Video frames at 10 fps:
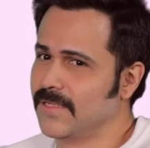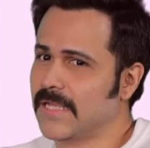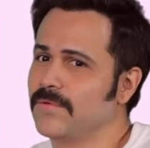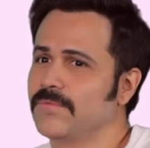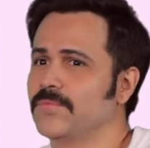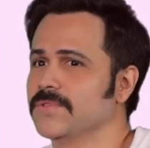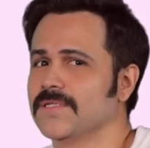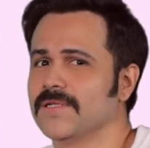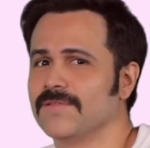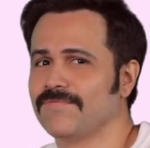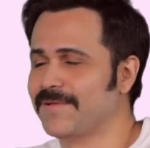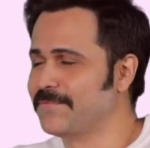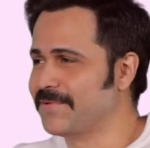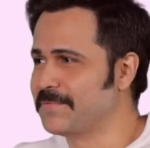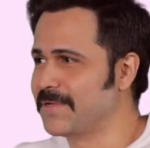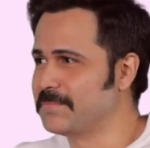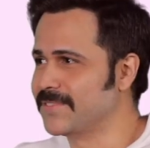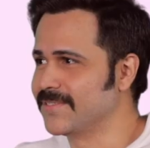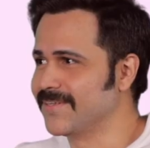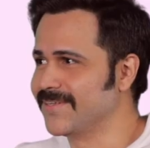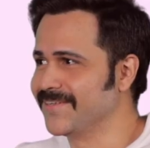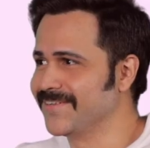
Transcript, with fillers: Yeah, wasn't it the Fem Femina Miss India?